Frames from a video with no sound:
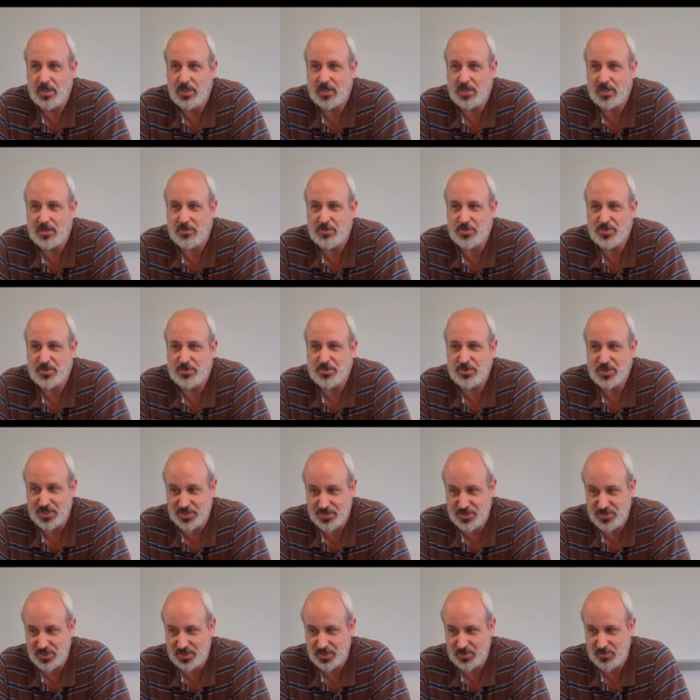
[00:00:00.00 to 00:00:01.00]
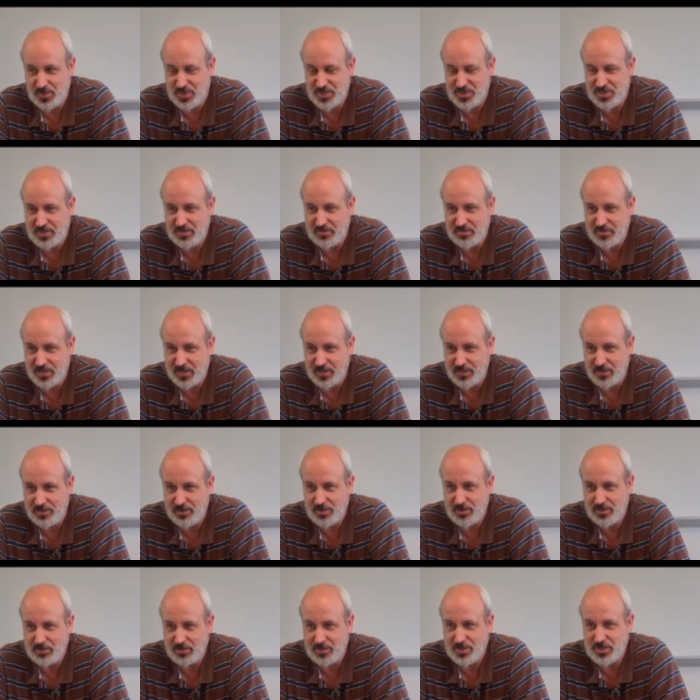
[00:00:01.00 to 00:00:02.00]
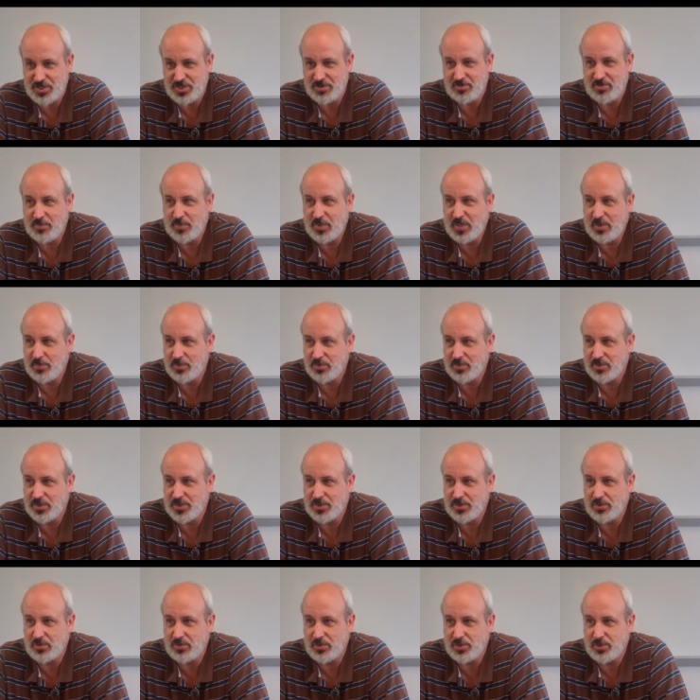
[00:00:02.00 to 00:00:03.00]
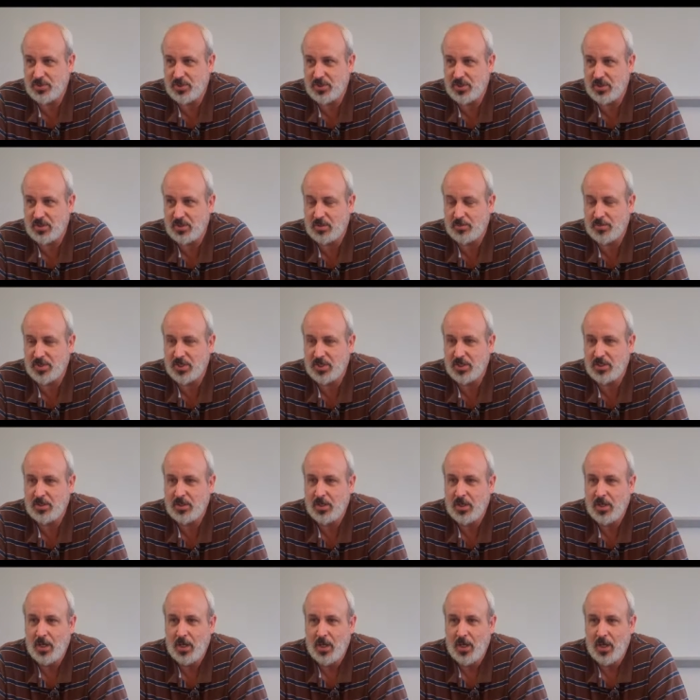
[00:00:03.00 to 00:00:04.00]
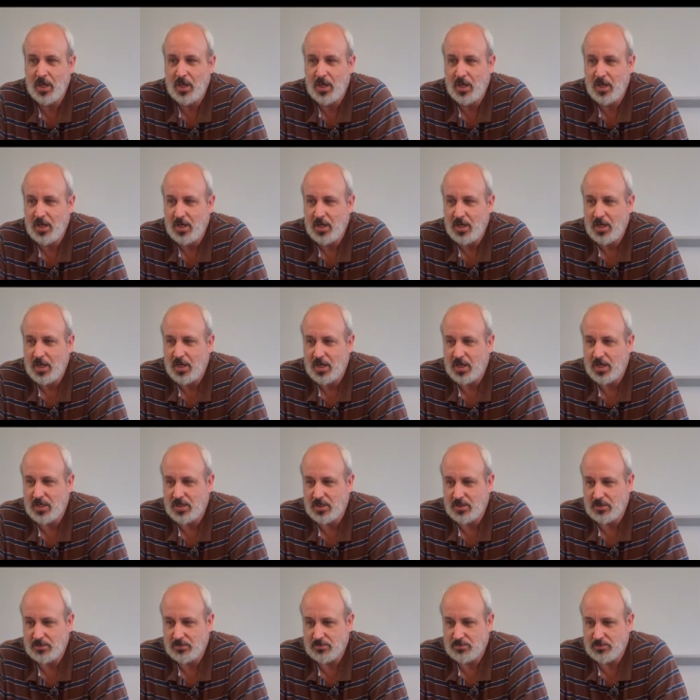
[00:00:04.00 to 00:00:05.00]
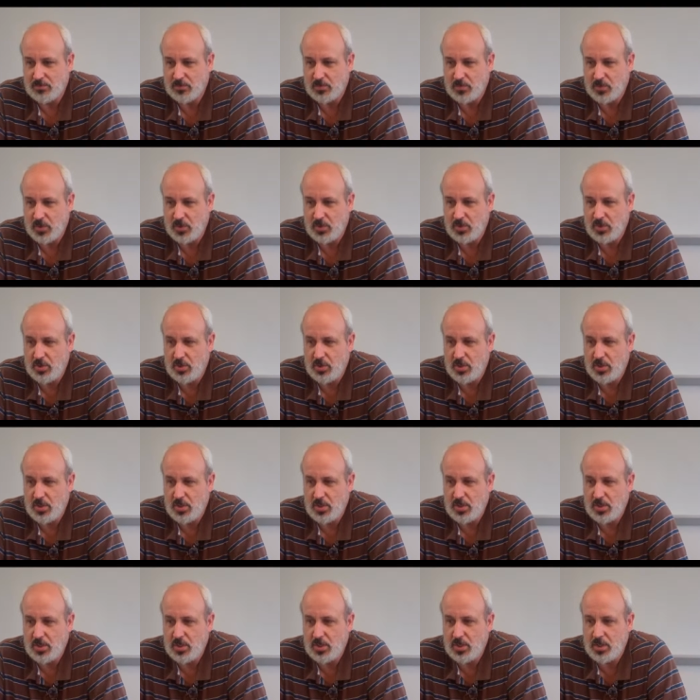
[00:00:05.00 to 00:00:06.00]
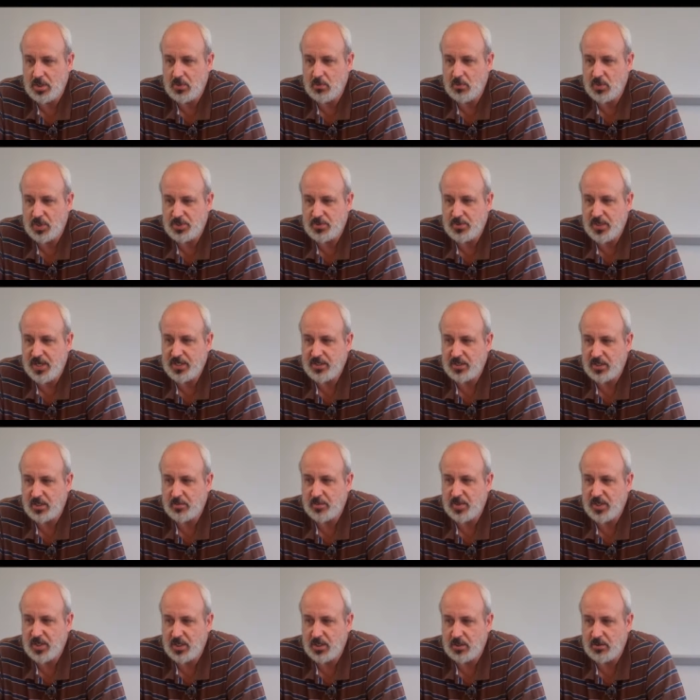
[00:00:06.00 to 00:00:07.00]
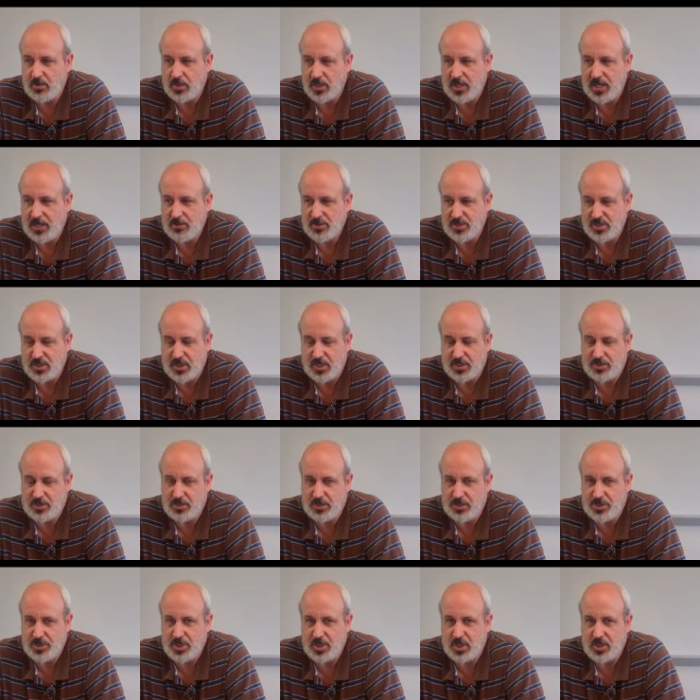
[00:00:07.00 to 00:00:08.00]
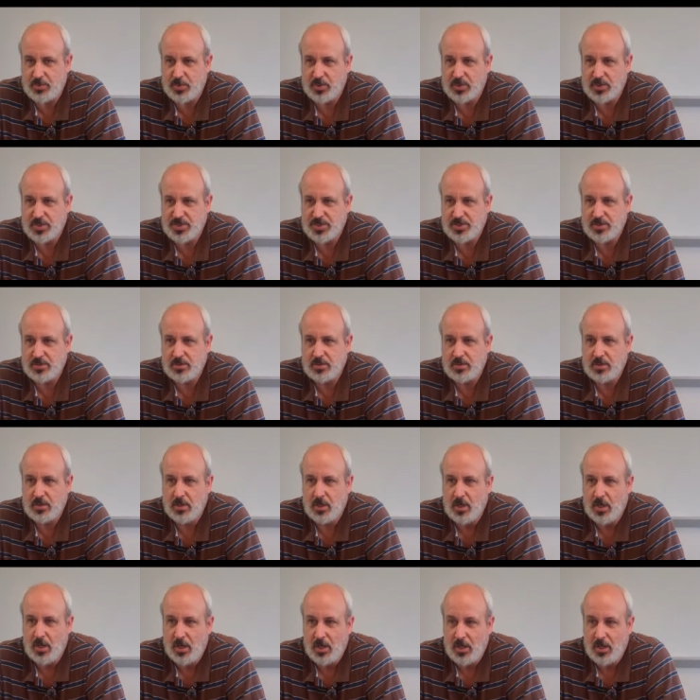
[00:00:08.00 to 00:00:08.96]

Um, so it took us six months to find at least three people to join the committee. Um, once we had the committee going, I was elected the chairperson.